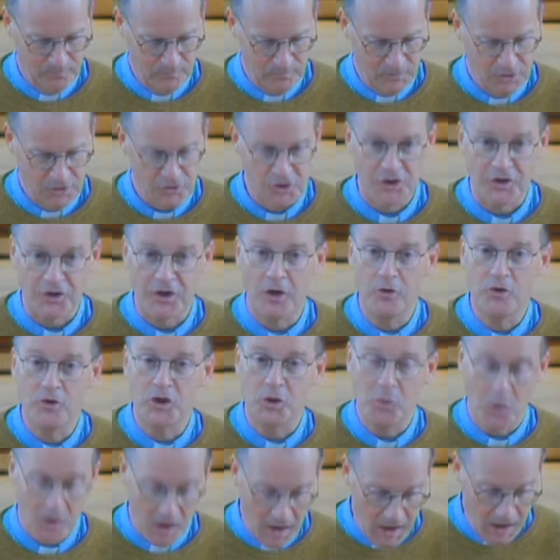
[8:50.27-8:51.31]
to those
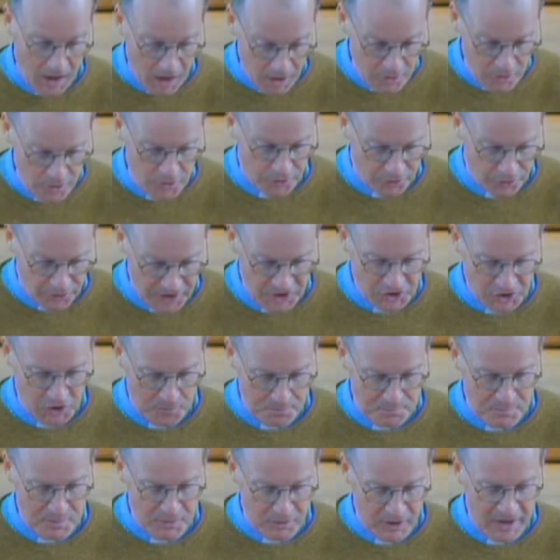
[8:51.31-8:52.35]
who are hungry to
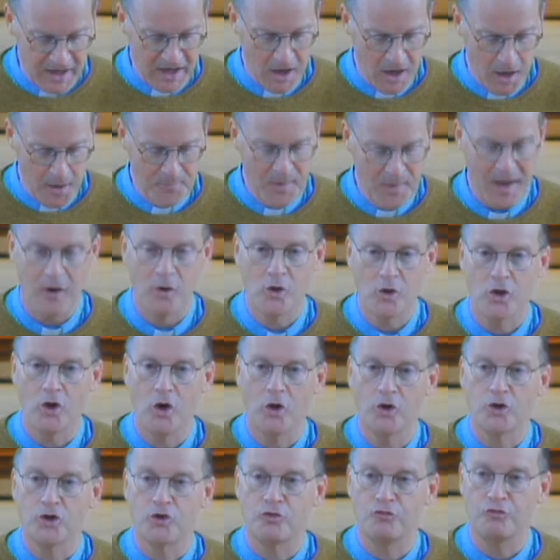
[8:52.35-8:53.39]
bring about
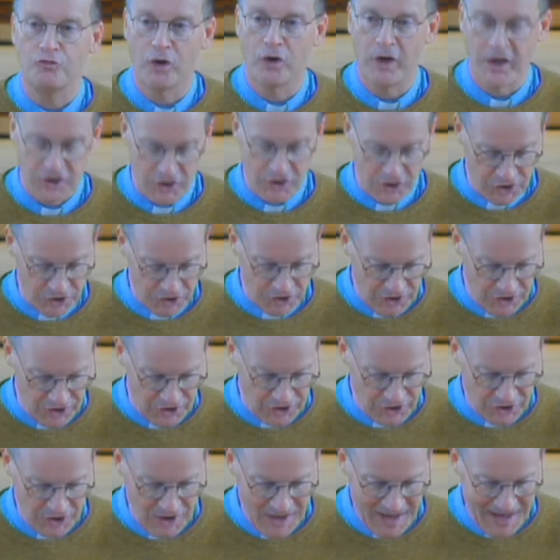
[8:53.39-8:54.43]
God's
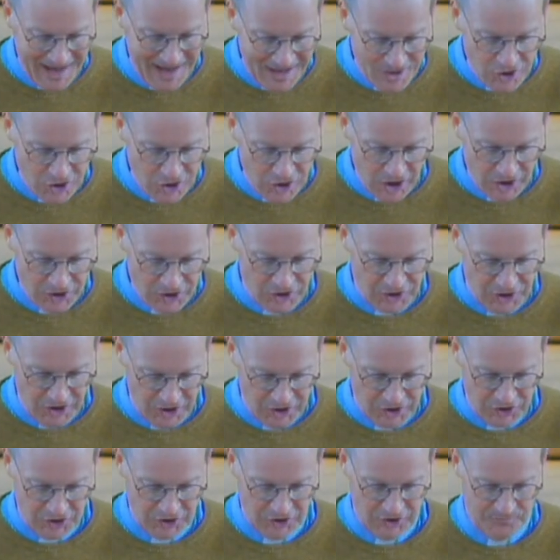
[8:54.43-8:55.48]
righteousness and
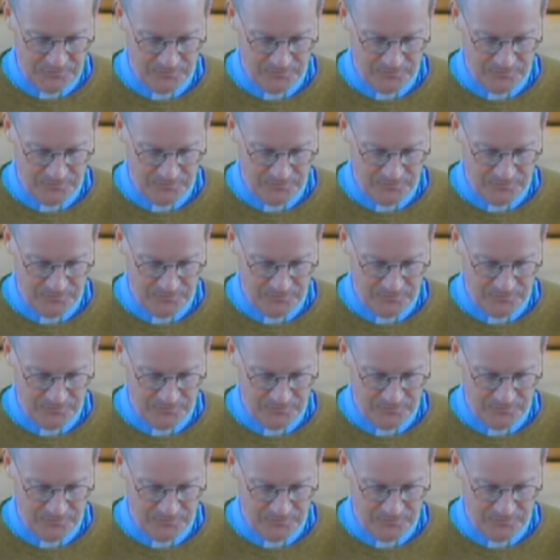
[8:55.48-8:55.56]
justice.